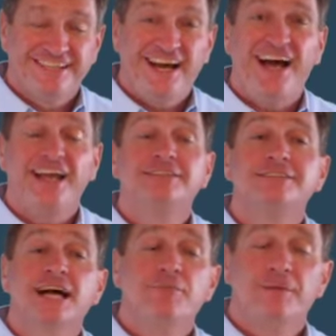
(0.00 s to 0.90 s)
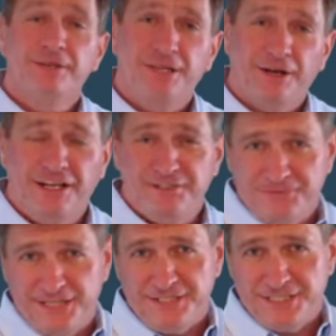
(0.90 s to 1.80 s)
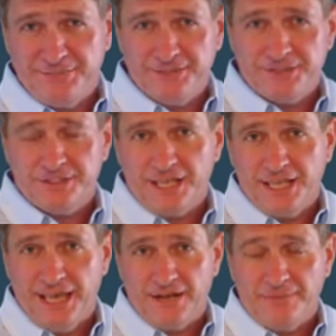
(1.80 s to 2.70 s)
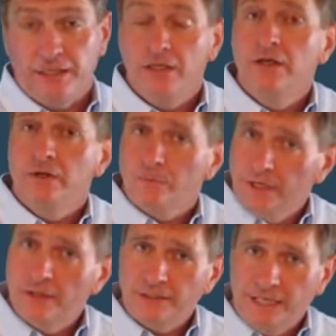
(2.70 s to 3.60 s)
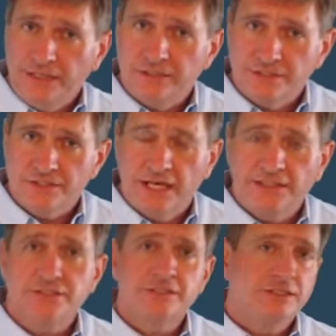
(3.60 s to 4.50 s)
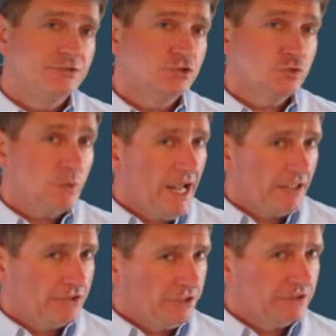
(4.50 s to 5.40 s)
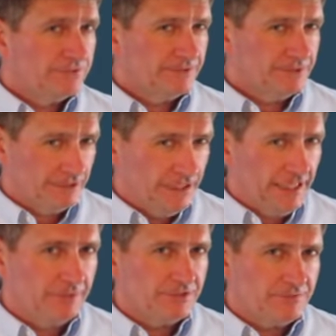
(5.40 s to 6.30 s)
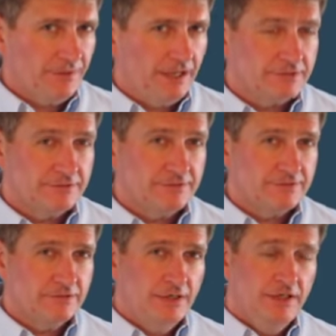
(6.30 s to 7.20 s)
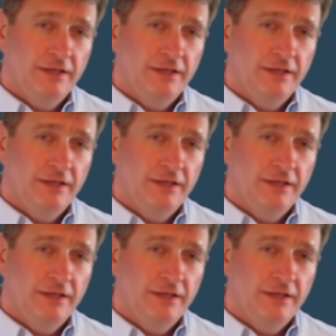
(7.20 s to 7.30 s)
Hi, Tom Whitman here, HVAC Business Academy. We're here today to discuss strategies for delay responses.